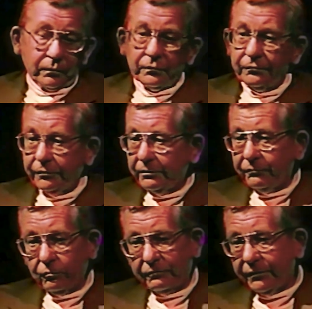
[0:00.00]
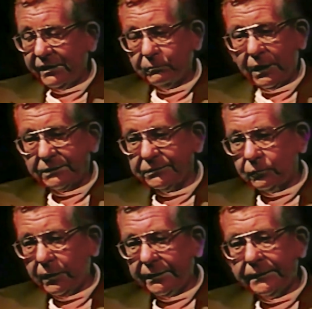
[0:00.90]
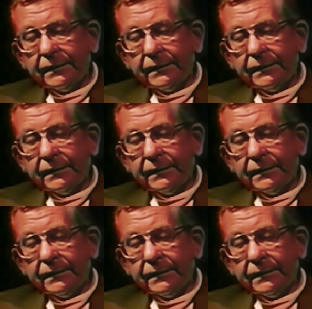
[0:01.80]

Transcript: 3 or 4 or 5 blocks away.